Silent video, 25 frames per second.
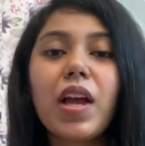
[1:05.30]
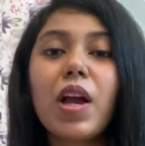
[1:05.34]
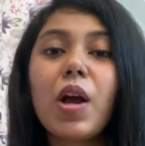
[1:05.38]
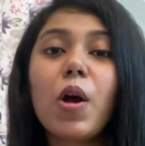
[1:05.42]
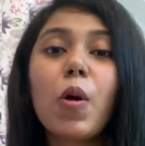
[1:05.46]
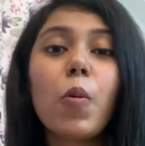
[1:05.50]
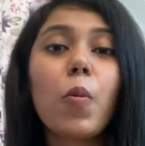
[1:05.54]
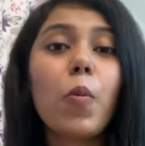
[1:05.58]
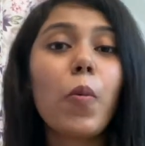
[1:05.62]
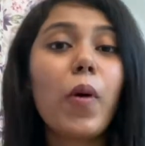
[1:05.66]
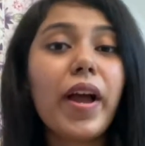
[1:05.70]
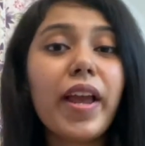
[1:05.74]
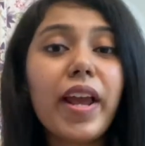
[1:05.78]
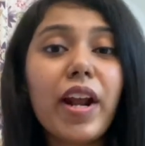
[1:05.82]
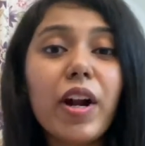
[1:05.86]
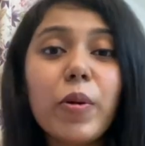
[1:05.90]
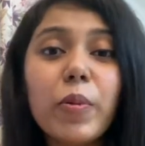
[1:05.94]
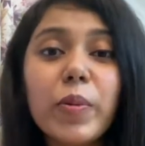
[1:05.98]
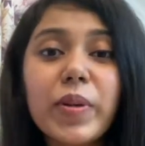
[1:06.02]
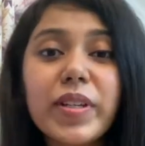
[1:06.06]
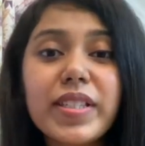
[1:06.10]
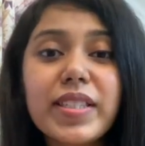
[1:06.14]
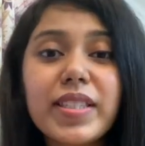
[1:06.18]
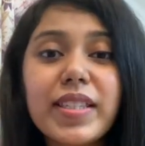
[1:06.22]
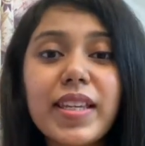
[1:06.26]
Why are
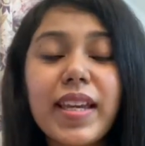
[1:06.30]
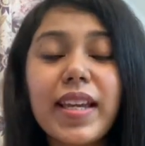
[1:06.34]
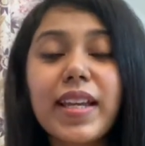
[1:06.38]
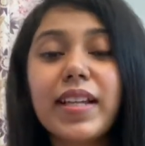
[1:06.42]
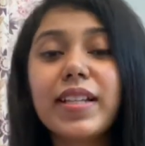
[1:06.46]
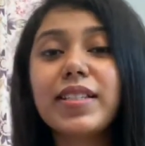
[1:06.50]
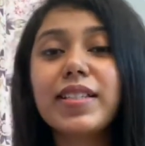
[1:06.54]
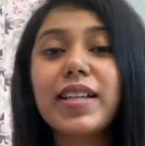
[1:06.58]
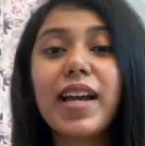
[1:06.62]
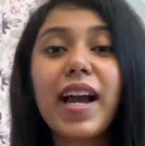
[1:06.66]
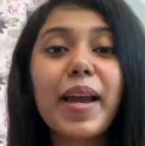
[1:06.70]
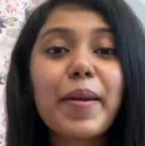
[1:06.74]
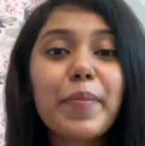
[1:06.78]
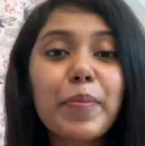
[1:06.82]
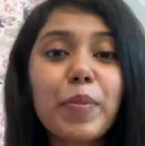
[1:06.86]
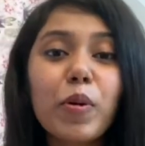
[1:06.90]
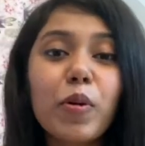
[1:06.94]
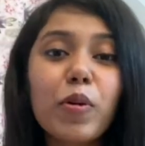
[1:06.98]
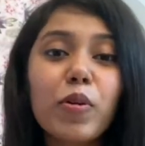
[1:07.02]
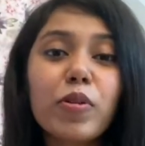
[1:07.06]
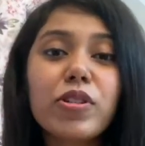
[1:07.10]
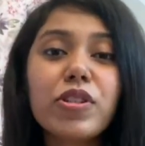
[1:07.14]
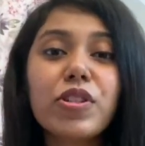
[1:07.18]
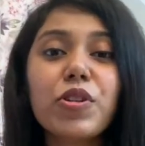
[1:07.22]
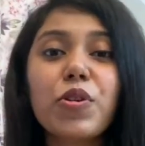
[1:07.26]
we seeing
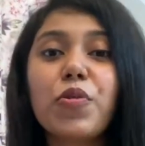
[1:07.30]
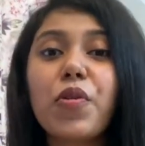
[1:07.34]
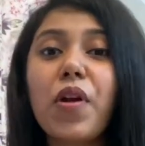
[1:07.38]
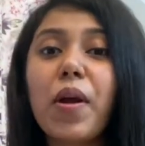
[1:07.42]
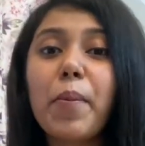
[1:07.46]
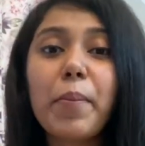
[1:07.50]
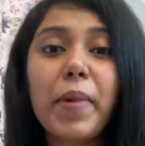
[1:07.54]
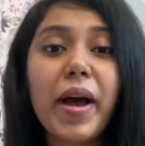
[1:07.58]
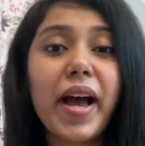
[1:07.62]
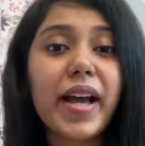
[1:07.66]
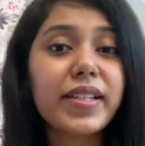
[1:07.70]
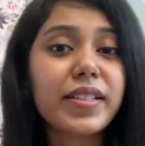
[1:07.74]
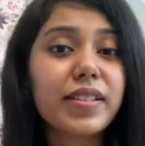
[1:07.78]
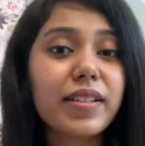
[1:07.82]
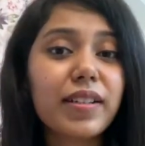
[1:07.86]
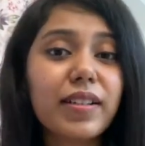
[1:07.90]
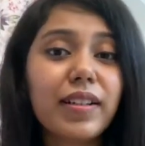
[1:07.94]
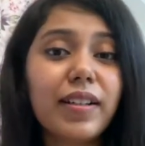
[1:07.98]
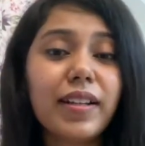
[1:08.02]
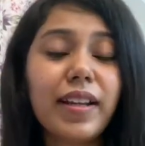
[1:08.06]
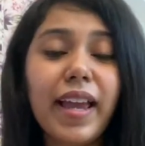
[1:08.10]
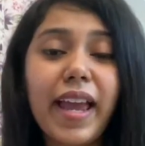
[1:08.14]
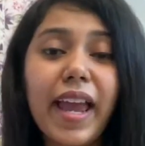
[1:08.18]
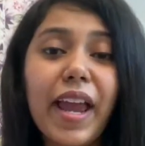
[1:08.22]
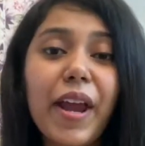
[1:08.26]
typos,
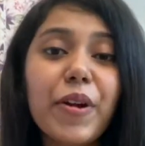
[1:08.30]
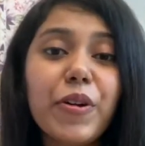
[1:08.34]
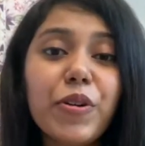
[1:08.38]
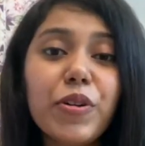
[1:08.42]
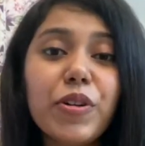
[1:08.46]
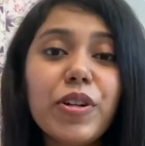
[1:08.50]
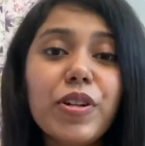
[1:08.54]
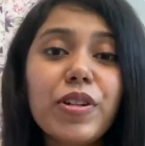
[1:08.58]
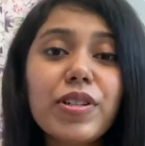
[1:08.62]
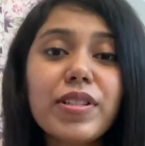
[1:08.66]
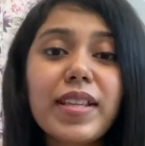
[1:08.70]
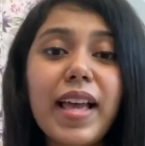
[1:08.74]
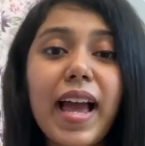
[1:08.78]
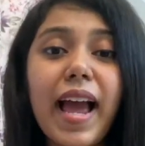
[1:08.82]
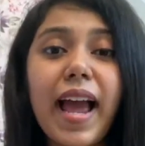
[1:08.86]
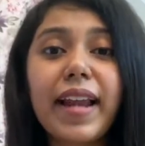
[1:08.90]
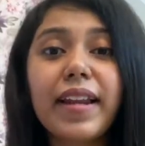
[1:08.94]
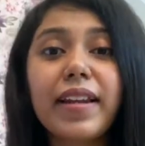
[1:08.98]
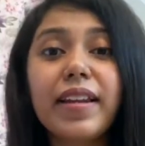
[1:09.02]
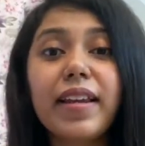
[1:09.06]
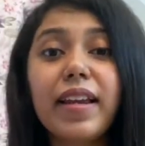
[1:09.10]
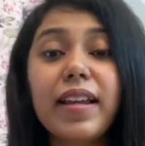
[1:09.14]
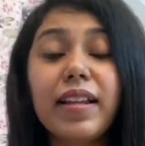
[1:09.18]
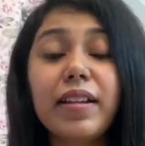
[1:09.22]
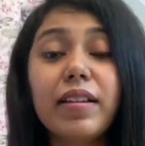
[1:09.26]
grammatical errors,
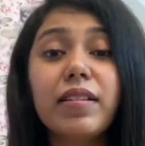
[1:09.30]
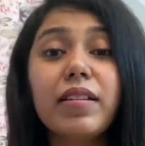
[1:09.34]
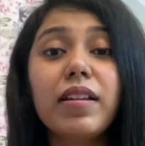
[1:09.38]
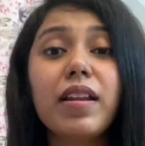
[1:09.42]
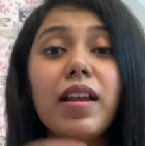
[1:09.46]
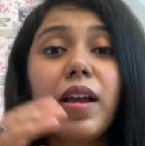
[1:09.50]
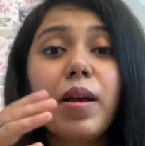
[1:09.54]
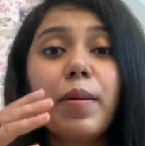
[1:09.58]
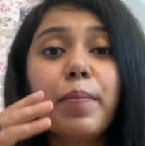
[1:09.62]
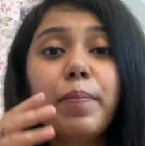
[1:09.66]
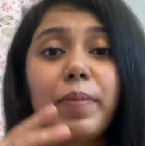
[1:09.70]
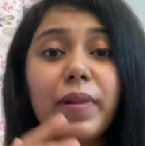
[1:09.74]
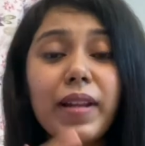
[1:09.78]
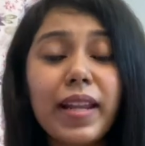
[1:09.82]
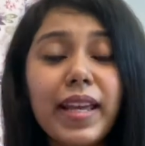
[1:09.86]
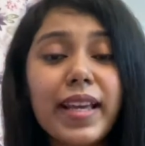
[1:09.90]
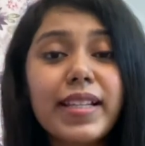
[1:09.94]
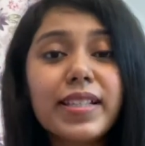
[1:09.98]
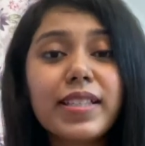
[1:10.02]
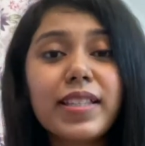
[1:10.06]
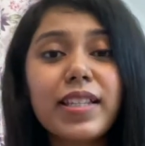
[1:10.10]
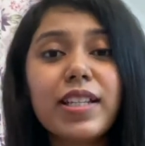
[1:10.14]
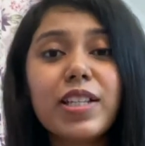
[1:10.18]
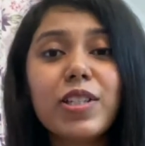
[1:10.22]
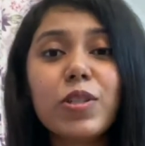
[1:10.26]
and in
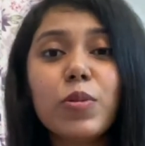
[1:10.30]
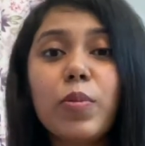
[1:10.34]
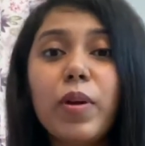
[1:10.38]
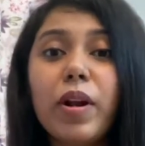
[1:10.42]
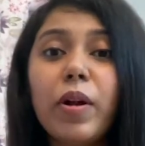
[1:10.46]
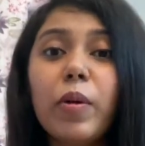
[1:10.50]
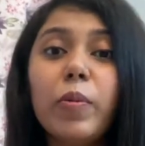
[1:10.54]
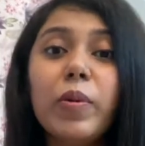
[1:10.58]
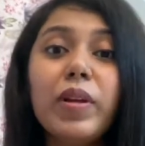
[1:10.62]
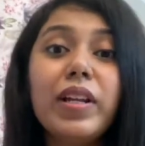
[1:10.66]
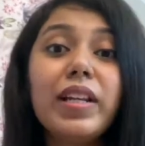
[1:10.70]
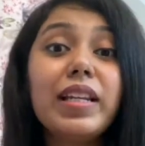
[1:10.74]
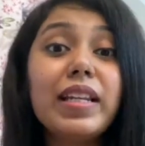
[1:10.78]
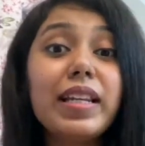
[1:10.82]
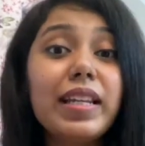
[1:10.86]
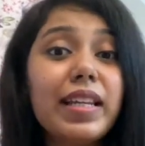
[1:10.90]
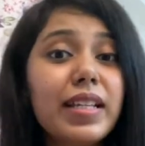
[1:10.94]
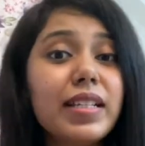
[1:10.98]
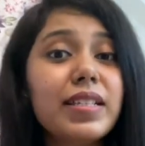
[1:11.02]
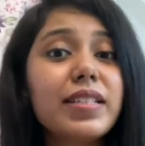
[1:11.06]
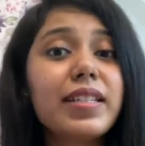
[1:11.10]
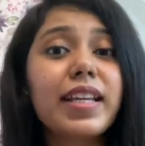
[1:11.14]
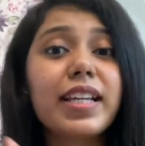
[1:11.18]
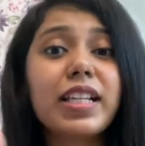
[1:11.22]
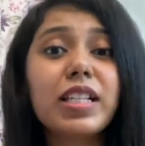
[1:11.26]
places where we
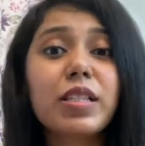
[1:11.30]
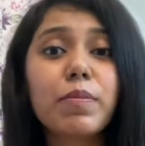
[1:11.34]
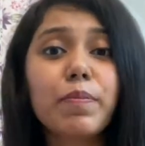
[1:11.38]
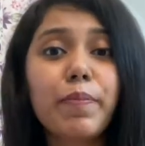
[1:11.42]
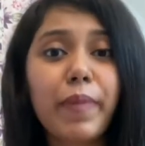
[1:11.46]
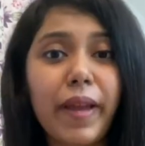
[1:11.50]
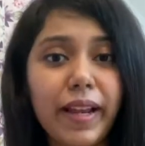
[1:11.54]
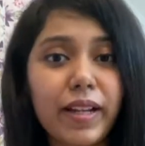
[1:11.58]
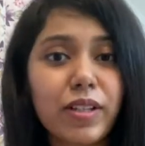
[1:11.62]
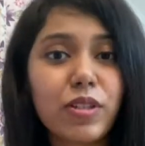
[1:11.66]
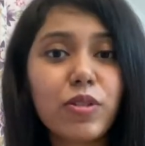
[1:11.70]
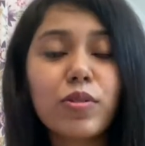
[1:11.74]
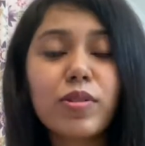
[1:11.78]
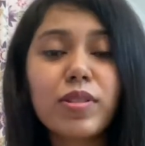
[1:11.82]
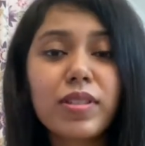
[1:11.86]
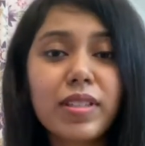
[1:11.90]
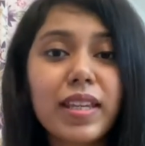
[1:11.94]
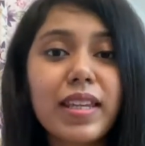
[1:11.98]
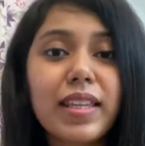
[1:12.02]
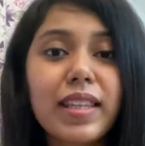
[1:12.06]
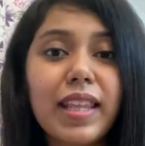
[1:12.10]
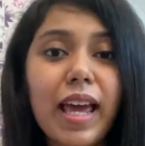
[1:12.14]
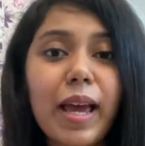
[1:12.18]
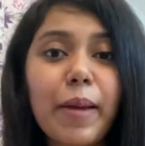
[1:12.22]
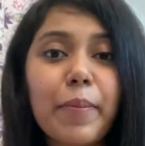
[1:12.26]
least expect to
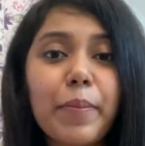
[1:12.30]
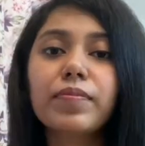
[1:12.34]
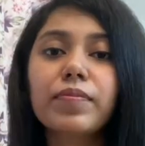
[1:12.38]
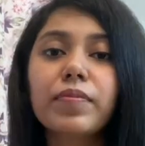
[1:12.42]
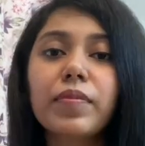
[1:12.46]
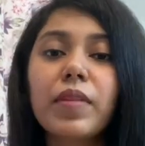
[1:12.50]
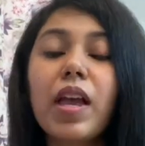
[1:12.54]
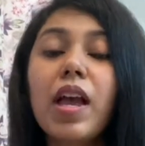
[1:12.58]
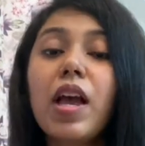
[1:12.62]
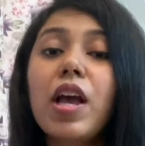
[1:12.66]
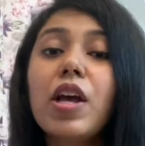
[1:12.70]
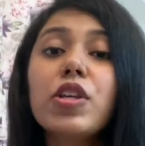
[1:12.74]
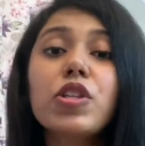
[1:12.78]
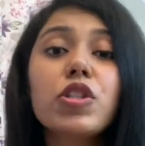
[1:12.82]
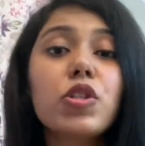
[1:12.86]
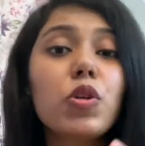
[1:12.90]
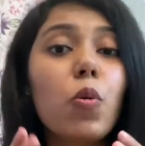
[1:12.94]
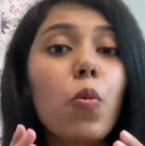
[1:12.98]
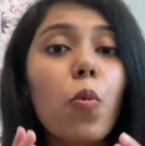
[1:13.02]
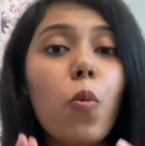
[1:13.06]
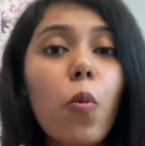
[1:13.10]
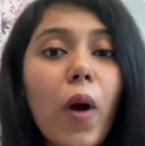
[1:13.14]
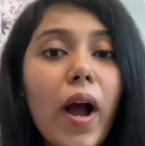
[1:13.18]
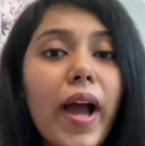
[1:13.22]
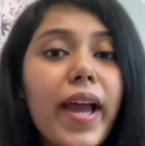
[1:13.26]
see them? So,
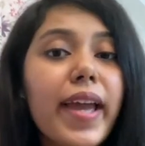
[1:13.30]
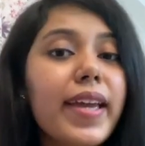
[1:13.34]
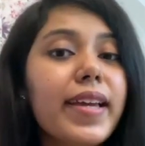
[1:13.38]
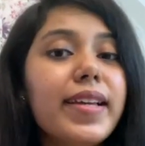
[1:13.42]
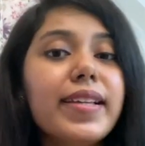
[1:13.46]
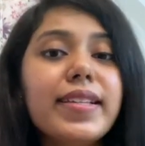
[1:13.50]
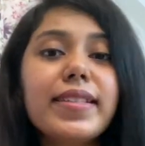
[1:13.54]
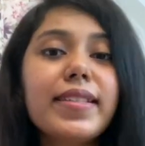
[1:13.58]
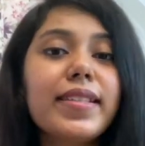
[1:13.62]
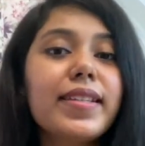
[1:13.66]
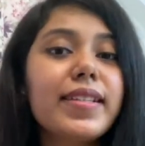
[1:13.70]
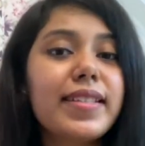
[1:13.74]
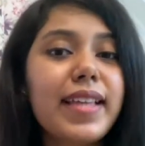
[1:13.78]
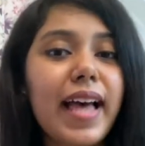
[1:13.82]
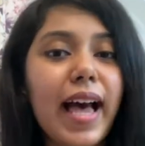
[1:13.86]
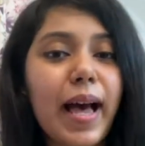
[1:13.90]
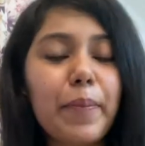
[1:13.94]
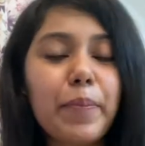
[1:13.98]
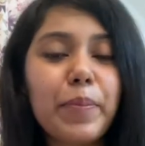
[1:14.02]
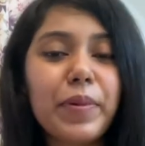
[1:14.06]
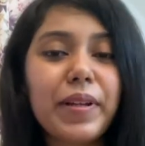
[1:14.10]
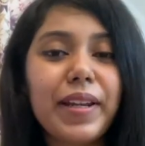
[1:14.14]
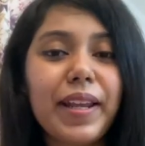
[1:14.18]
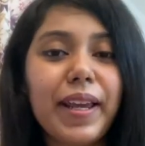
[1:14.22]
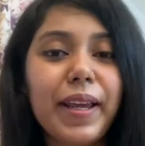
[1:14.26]
why is this
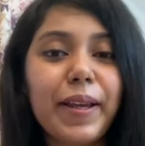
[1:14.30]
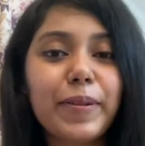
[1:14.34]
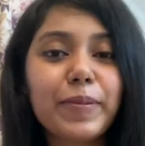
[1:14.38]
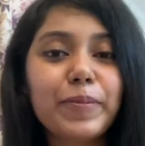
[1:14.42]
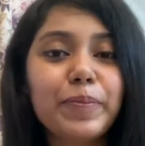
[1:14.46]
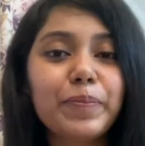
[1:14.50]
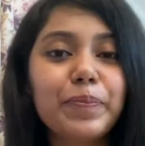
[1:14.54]
happening?